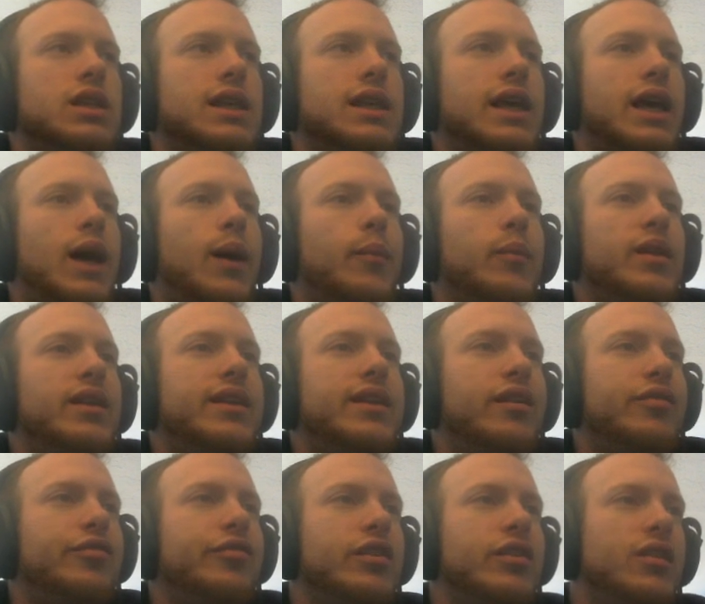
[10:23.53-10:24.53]
Yeah, I mean,
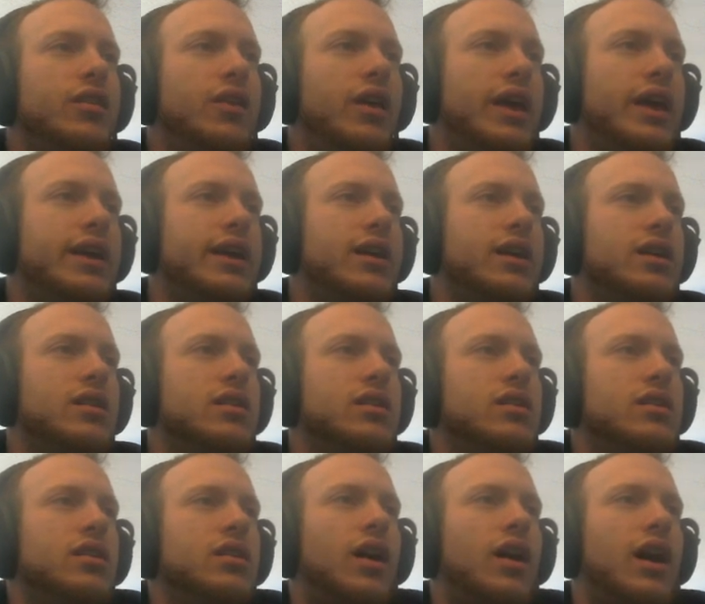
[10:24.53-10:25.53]
definitely, like,
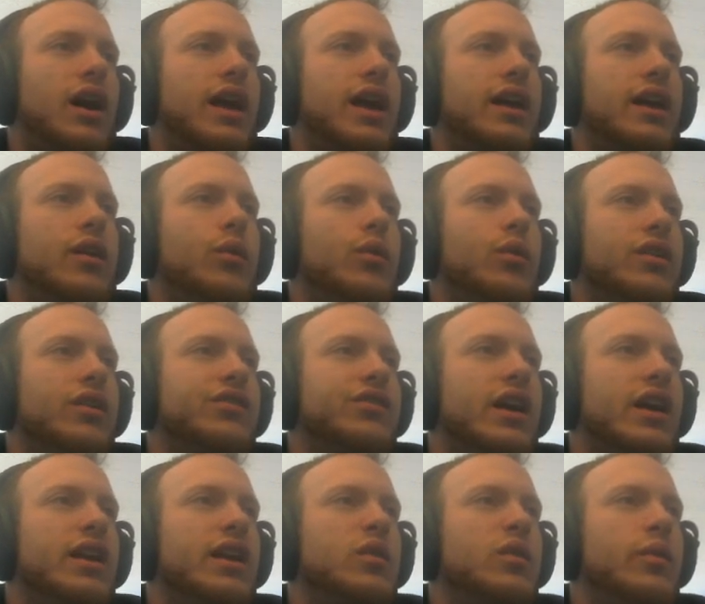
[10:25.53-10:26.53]
not a hand that we're
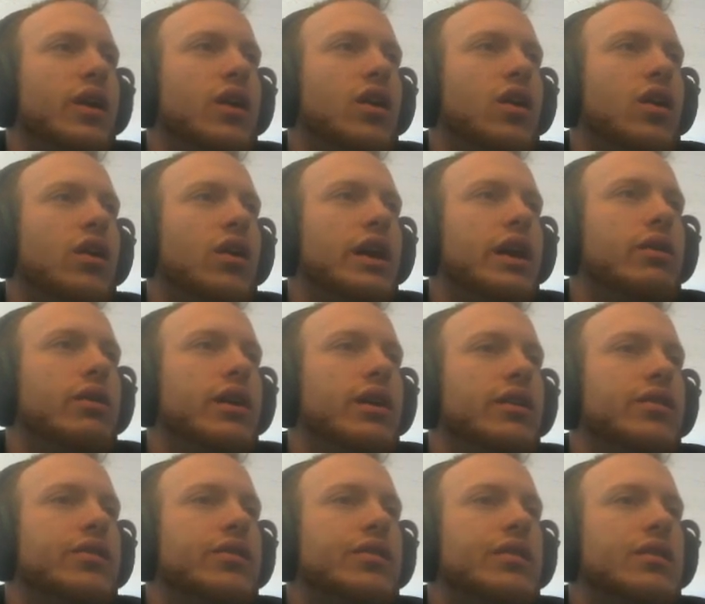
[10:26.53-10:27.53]
excited about calling
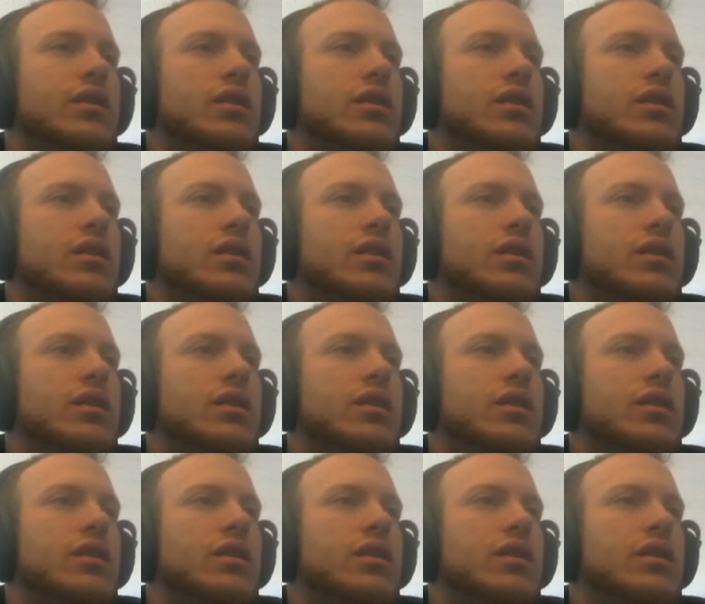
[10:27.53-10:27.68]
with.